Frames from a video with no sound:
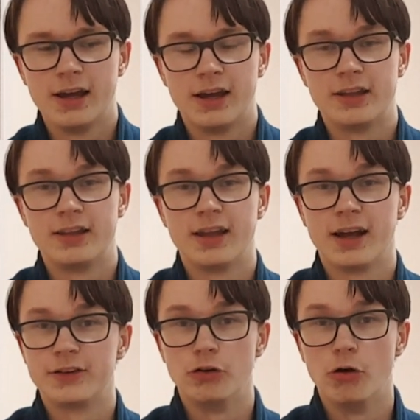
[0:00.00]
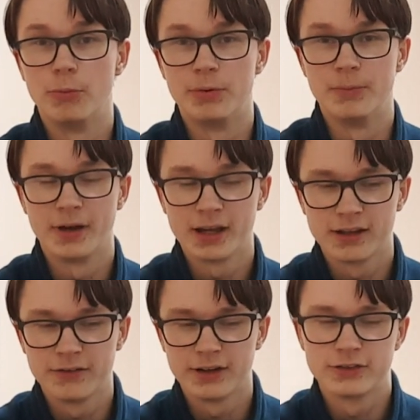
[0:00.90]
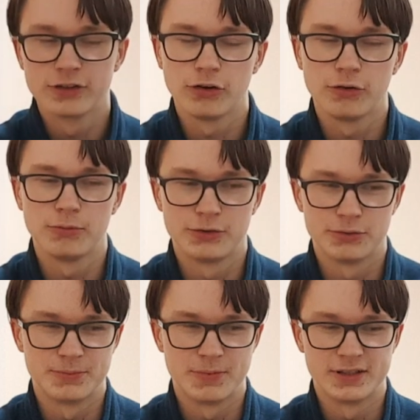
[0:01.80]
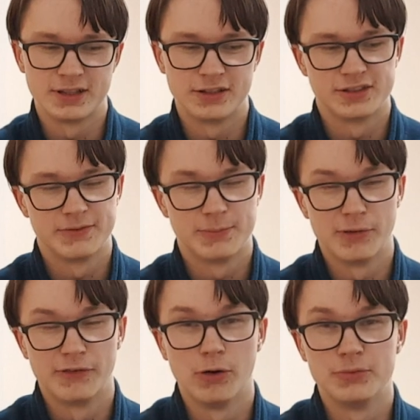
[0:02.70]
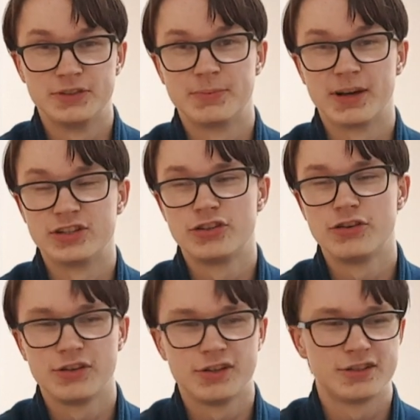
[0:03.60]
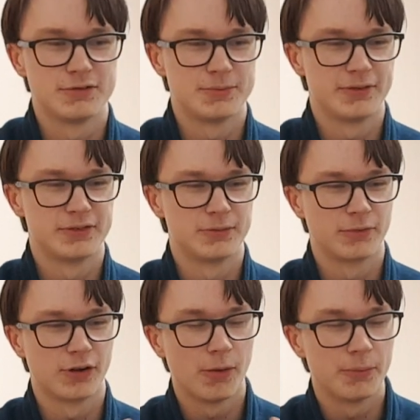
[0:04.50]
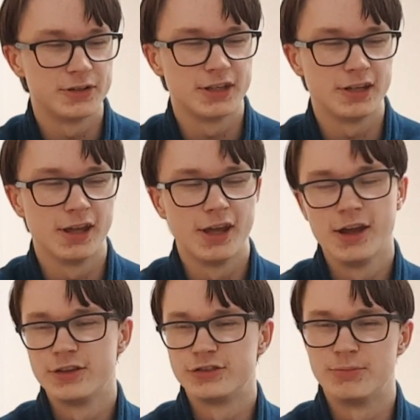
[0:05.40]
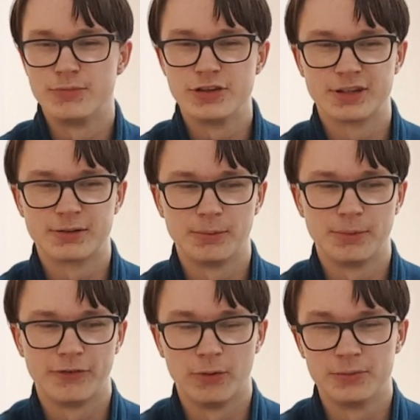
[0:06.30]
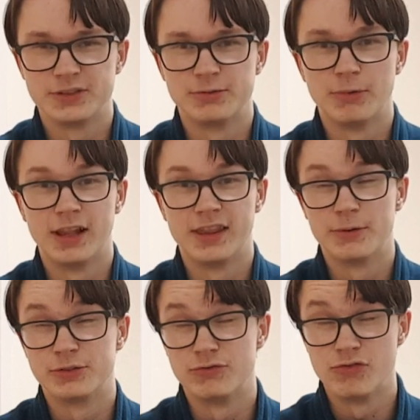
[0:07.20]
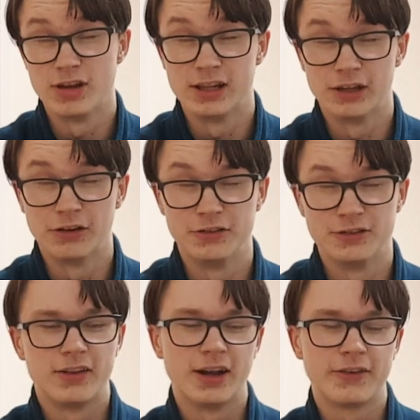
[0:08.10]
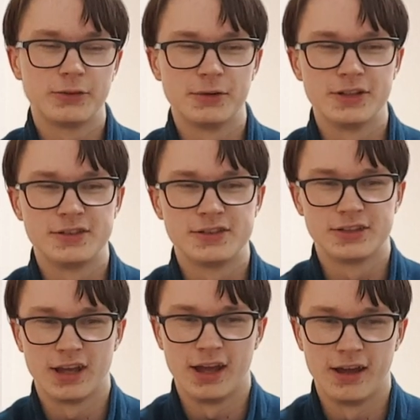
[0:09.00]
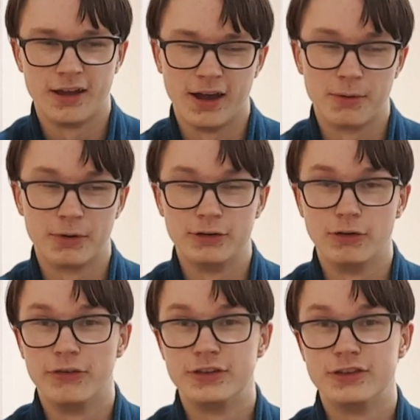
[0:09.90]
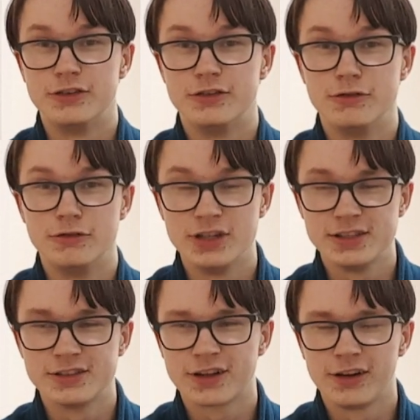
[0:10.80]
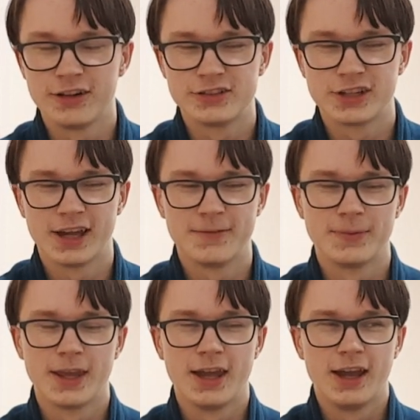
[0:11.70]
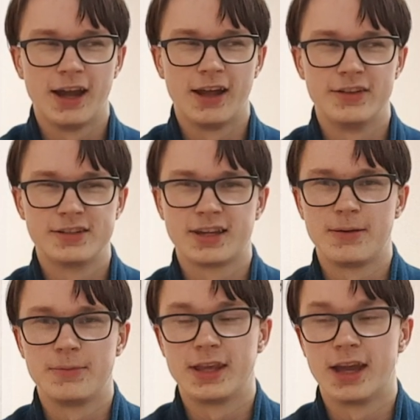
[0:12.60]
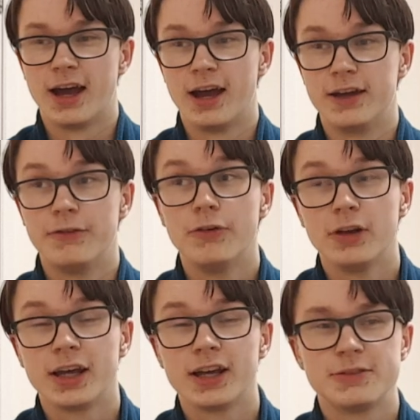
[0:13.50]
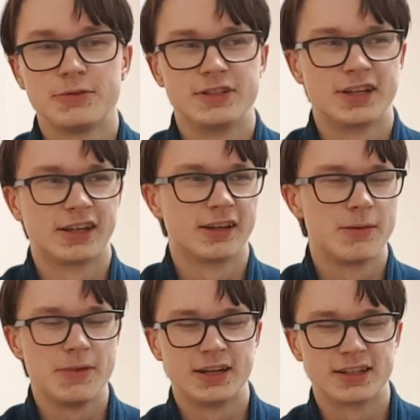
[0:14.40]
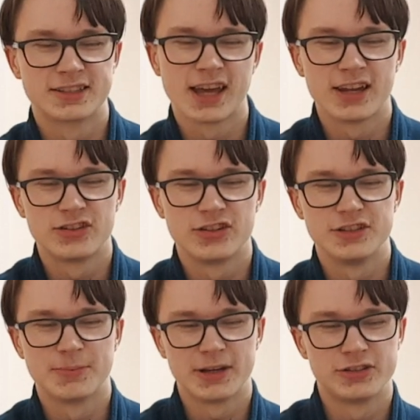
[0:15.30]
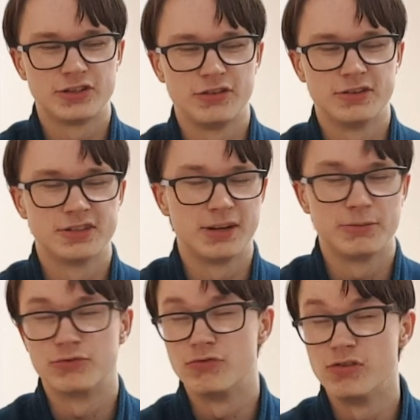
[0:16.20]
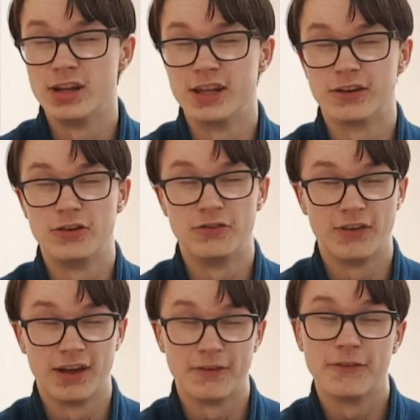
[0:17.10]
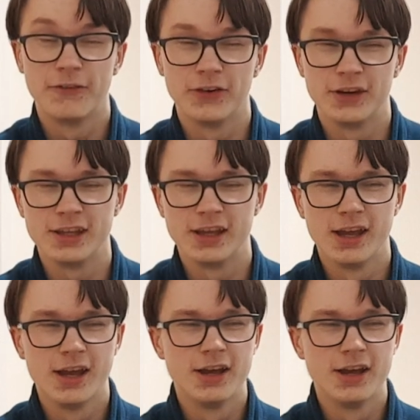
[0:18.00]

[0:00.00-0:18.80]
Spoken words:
And then they had an open mic event on, which was basically just different performances by students, with some comedy, some musical performances as well, and that was really good. And then afterwards, I went over to Jesus College again, and this time they had Footlights, which is like comedic sketches by students, and it was really good, very funny.